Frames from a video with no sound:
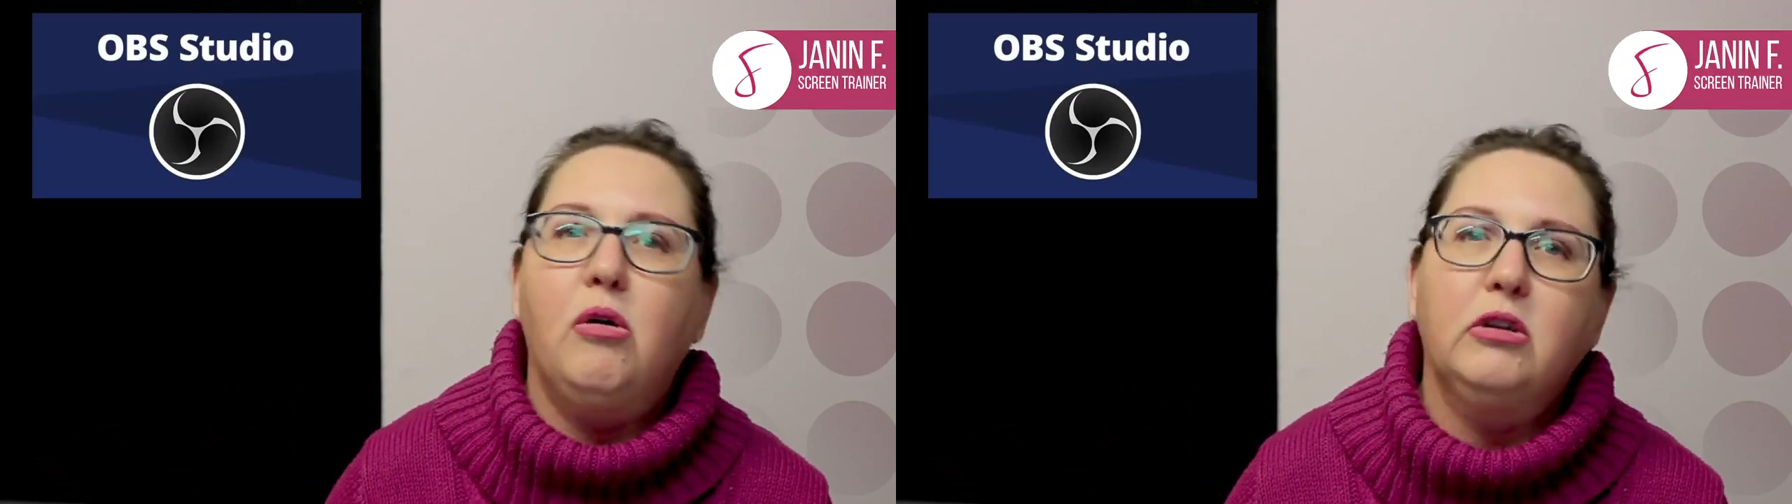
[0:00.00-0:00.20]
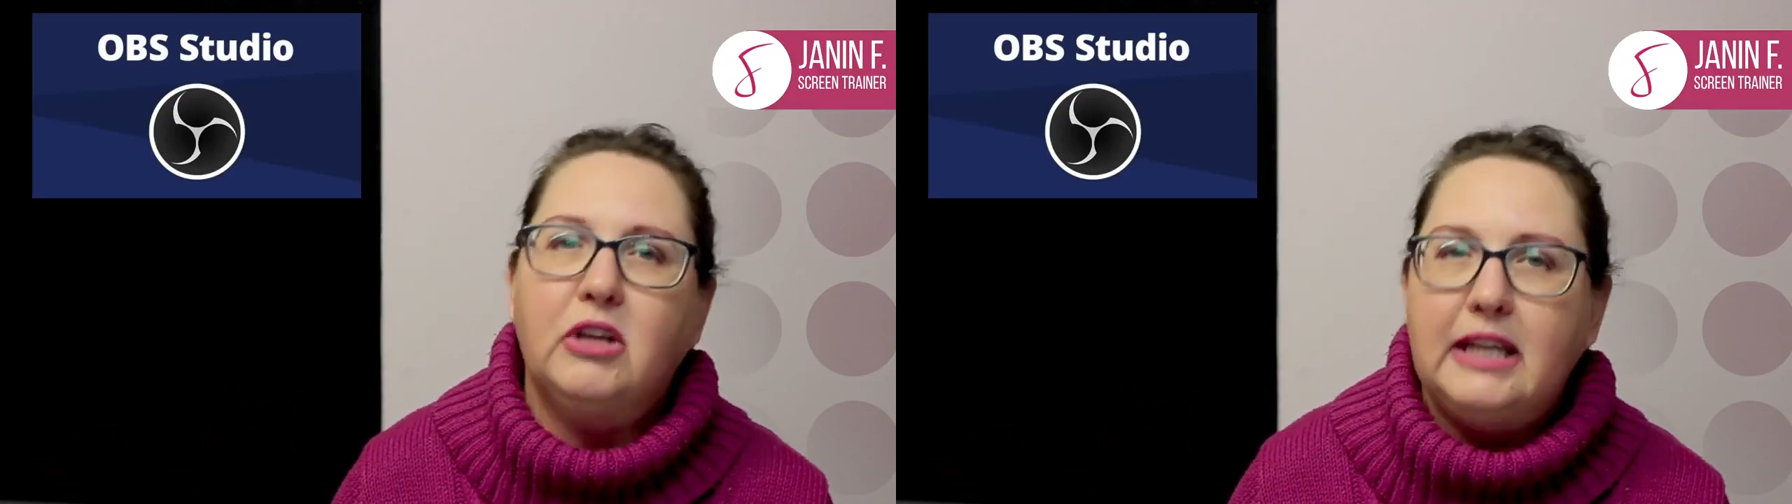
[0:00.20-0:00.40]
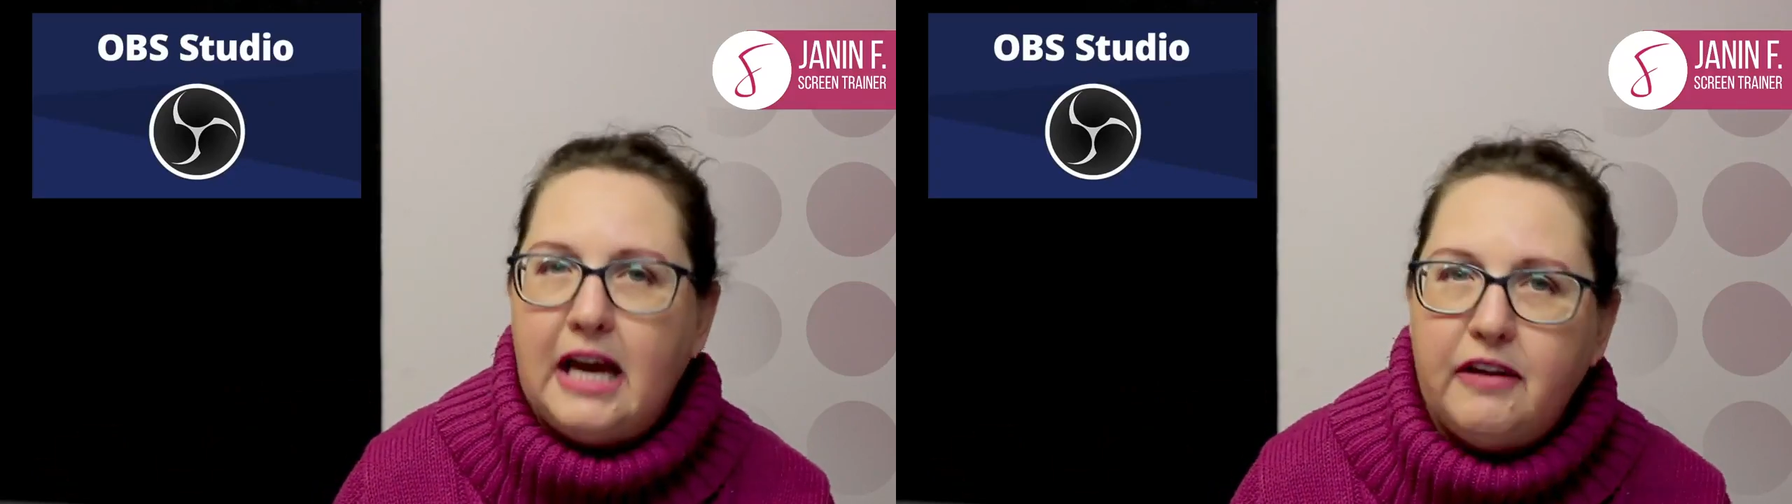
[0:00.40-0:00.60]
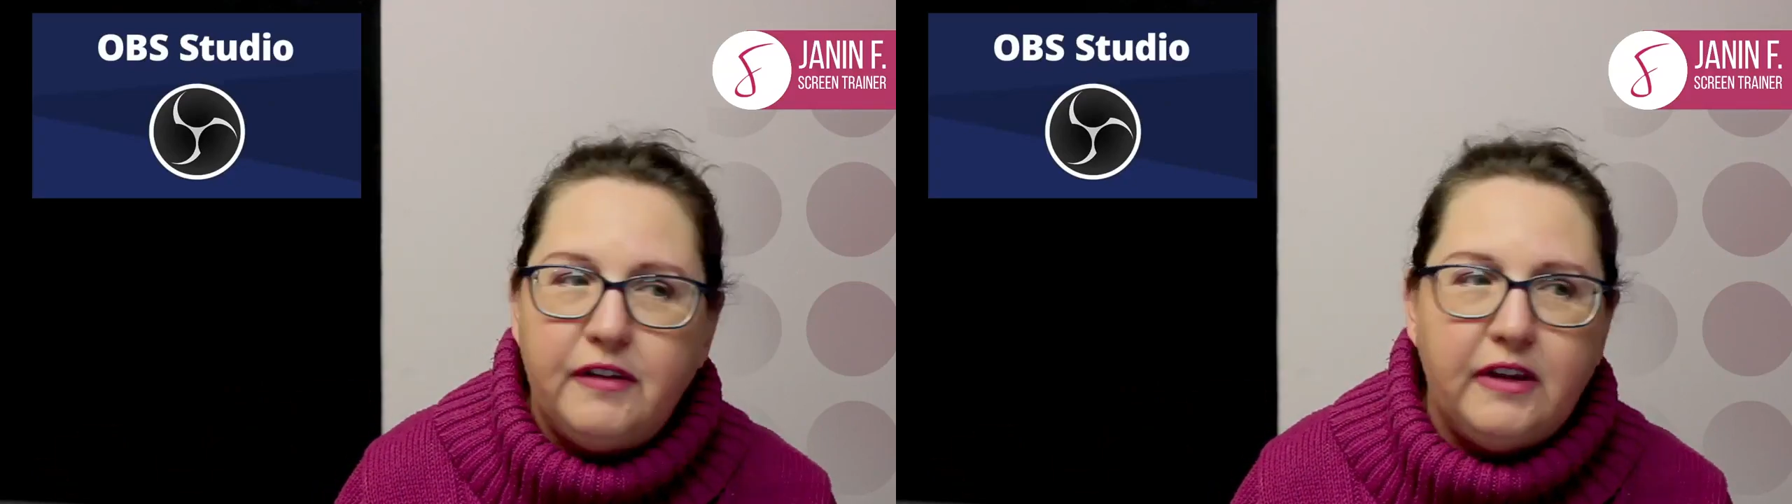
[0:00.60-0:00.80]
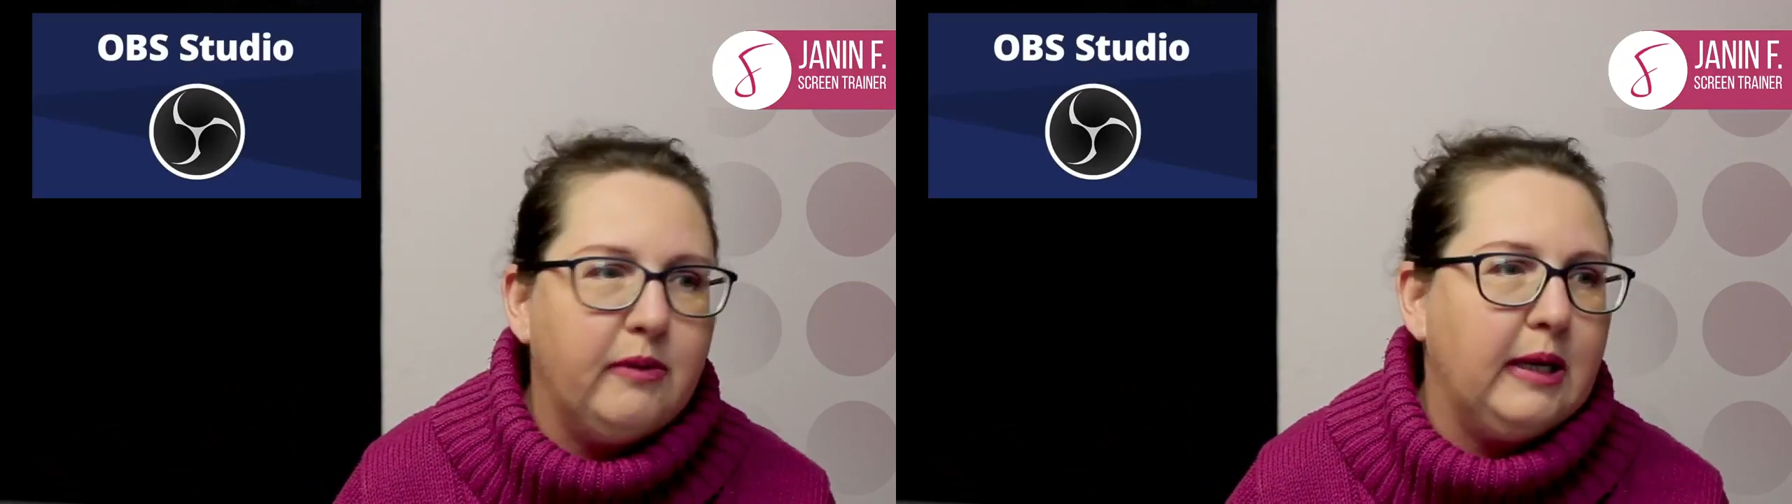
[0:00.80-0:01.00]
your live
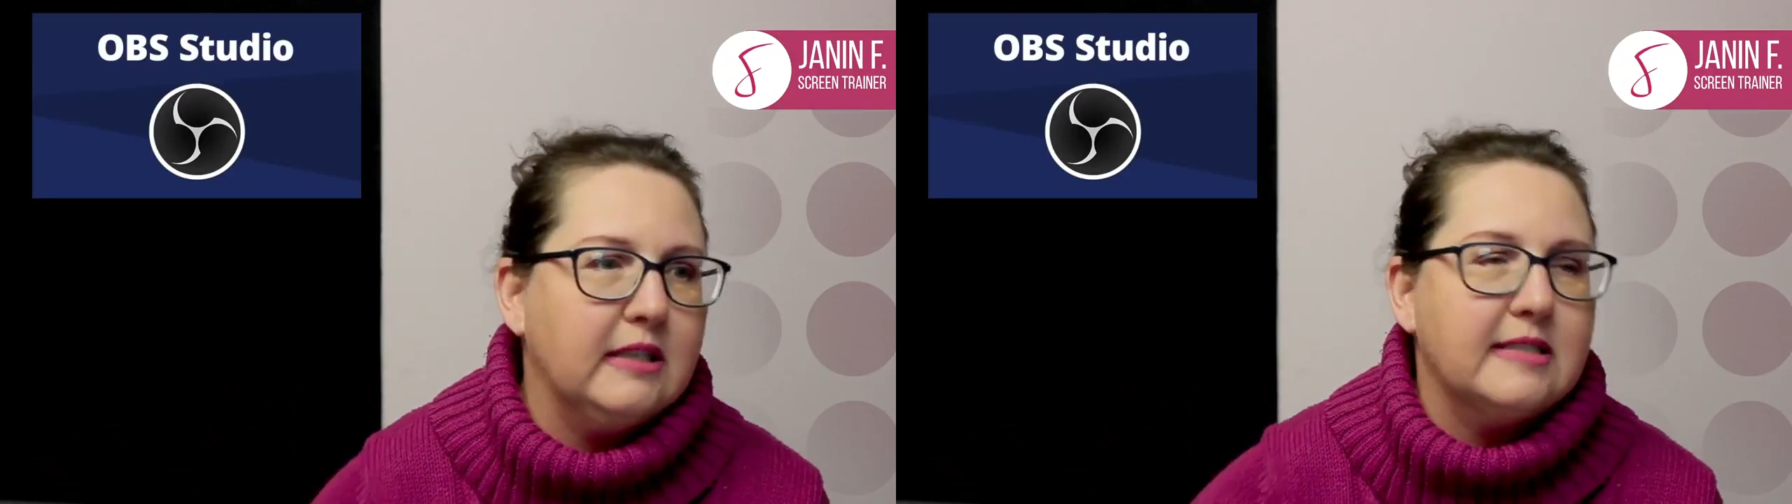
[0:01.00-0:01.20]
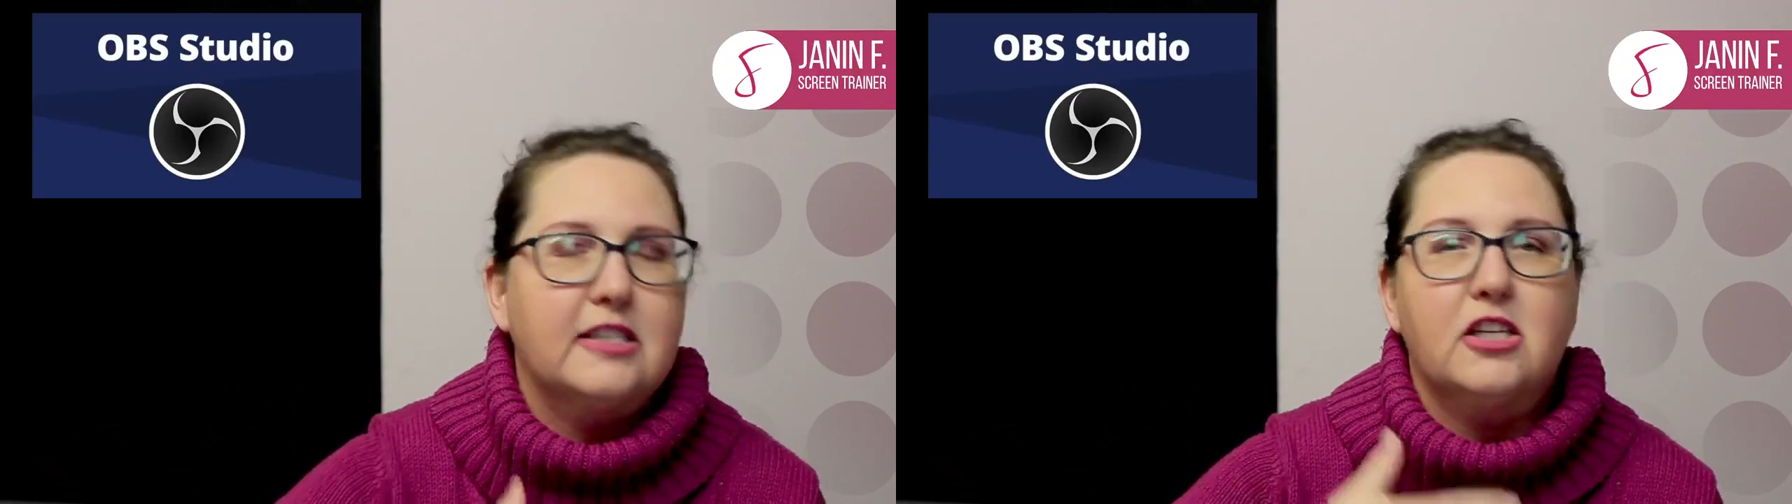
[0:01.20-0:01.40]
events,